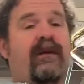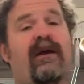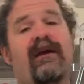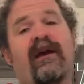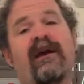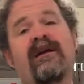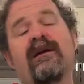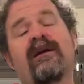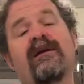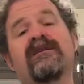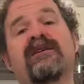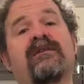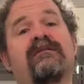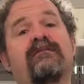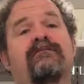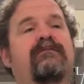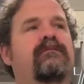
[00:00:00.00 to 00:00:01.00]
Okay,
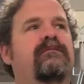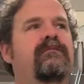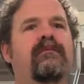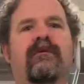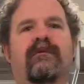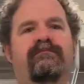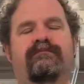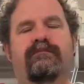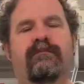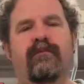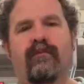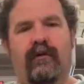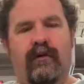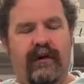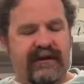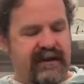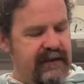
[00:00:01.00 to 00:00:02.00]
so I've
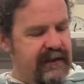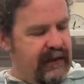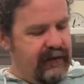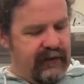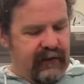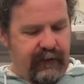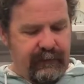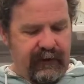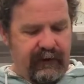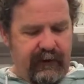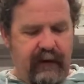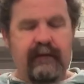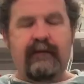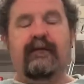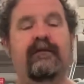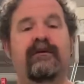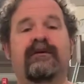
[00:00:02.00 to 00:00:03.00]
got to sit down and think about
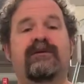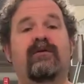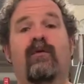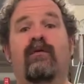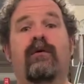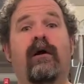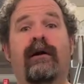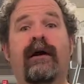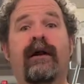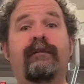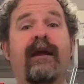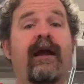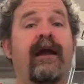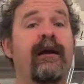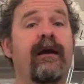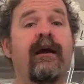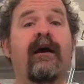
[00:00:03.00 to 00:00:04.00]
that. It's all gone out of my
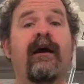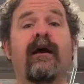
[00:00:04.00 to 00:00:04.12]
head.